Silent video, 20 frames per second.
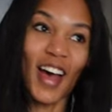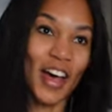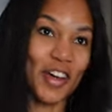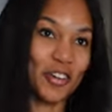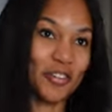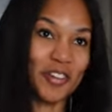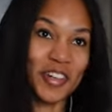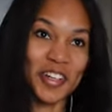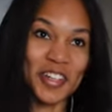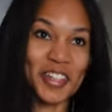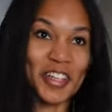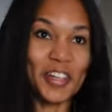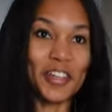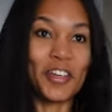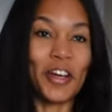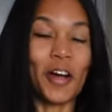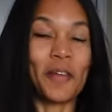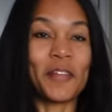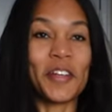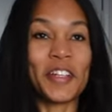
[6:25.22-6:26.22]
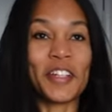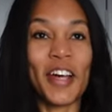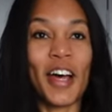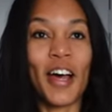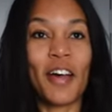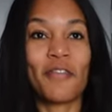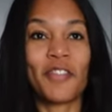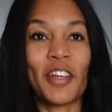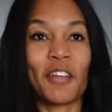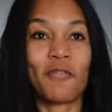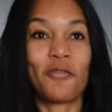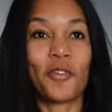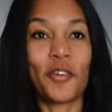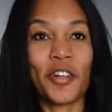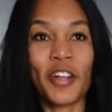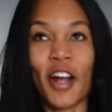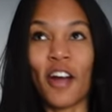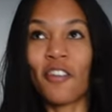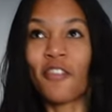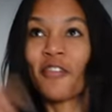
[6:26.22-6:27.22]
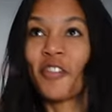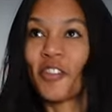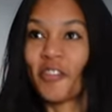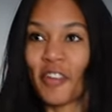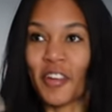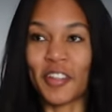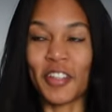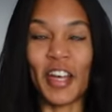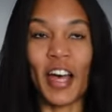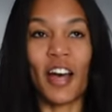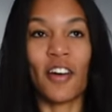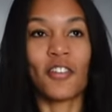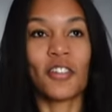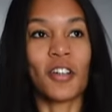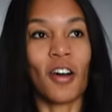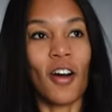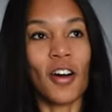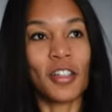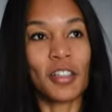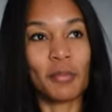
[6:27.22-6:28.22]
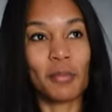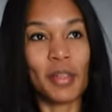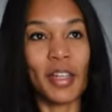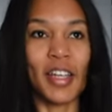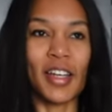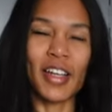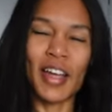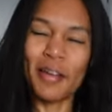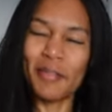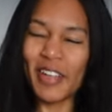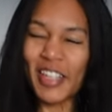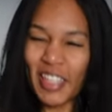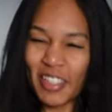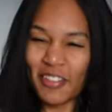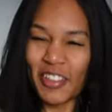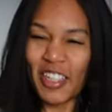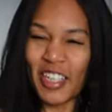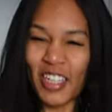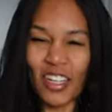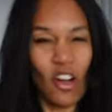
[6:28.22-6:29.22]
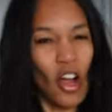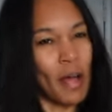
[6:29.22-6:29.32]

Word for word: I don't want to tell you how many times I've worn an outfit around the house contemplating, am I leaving it?